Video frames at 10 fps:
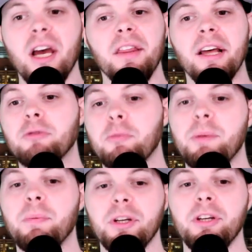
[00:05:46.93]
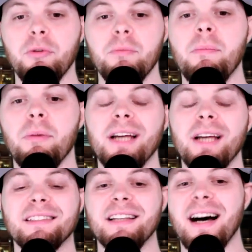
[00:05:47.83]
That's what people need to remember.
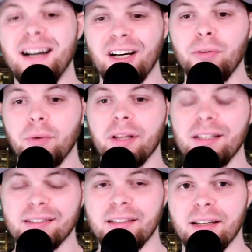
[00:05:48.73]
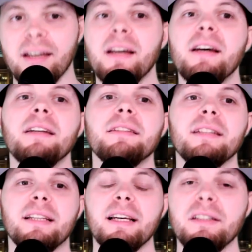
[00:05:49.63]
It's not unrealistic to
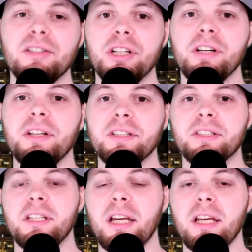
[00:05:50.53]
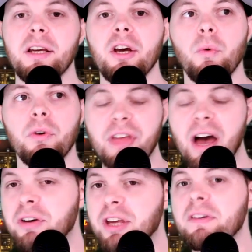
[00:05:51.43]
get L'Jarius Sneed
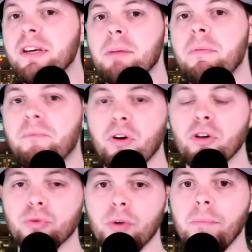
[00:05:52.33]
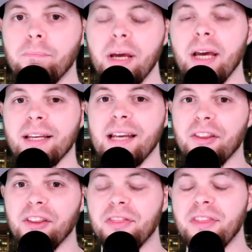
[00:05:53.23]
without giving up a first round pick. Now,
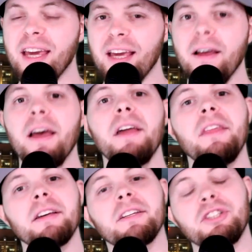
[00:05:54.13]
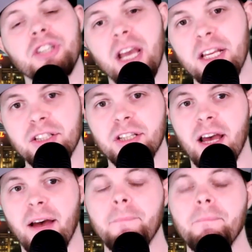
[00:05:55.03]
the thing that could change
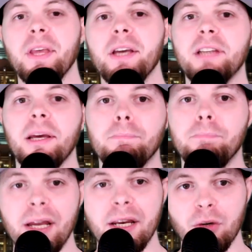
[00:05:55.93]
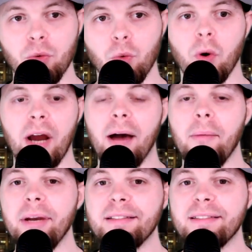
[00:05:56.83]
that is a bidding war. How
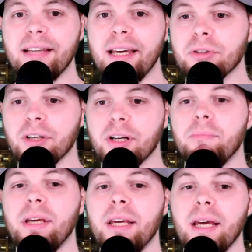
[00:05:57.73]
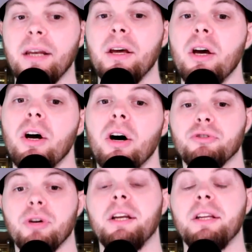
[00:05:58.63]
many teams are going to be in on
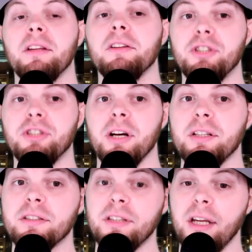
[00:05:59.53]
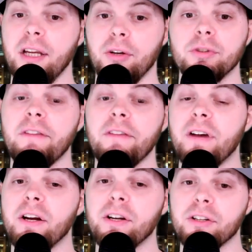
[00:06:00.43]
trying to get L'Jarius Sneed, who is a
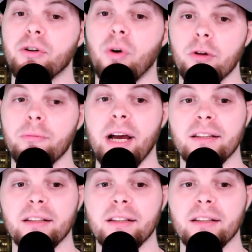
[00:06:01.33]
very good cornerback?